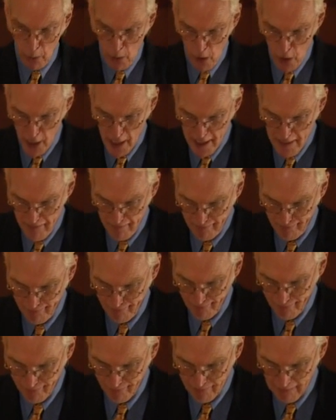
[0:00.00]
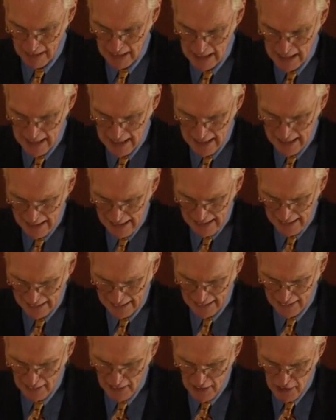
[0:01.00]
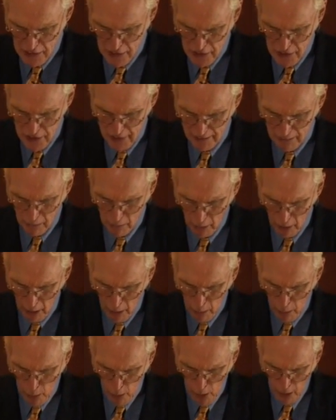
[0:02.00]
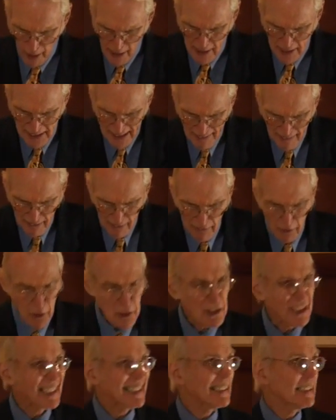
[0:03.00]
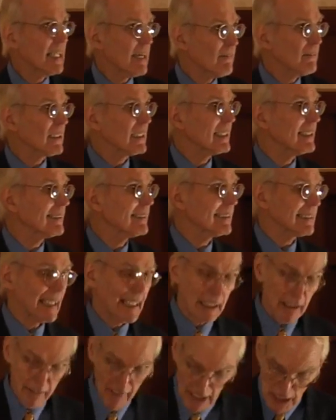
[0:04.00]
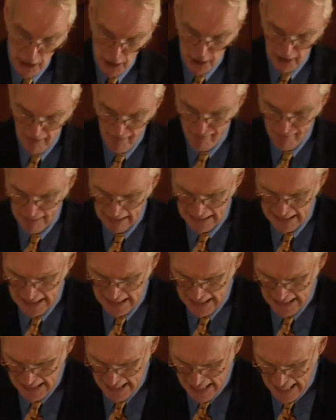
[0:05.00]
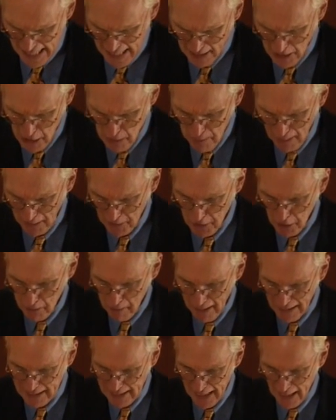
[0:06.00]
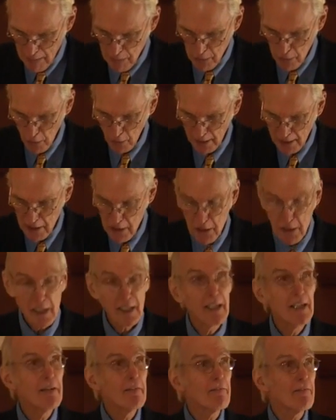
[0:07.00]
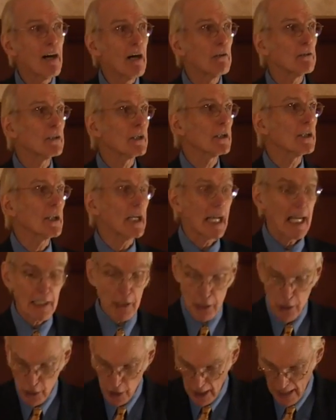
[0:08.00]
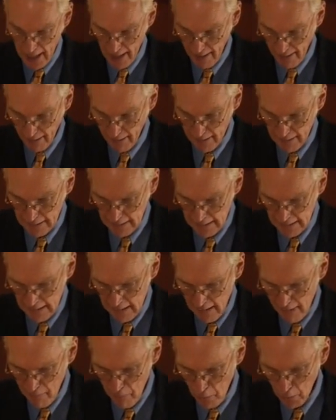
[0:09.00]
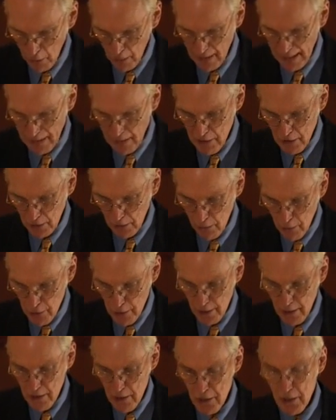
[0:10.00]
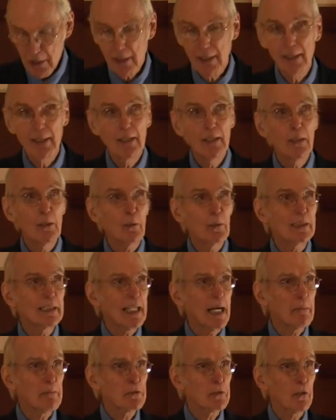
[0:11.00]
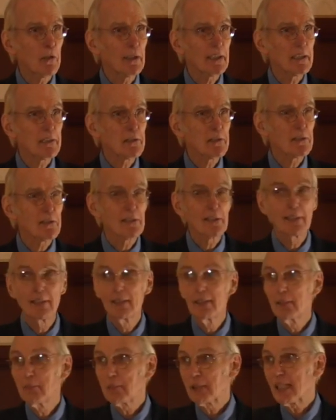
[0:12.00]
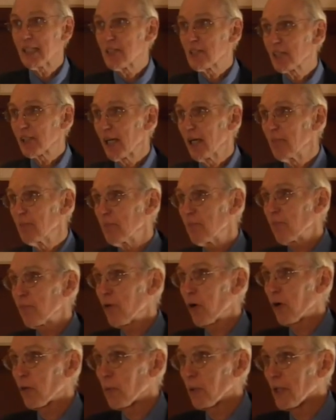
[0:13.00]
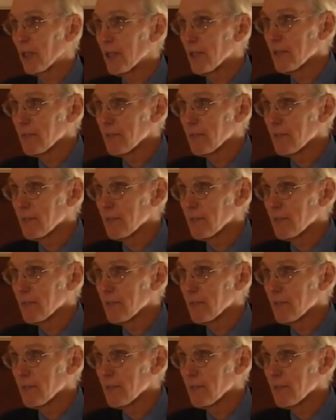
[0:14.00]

Award. Again, this award is given for significant innovation and is sponsored by Tom Sorlis, founder and chair of Motornet Solutions. Would Tom Sorlis please come forward?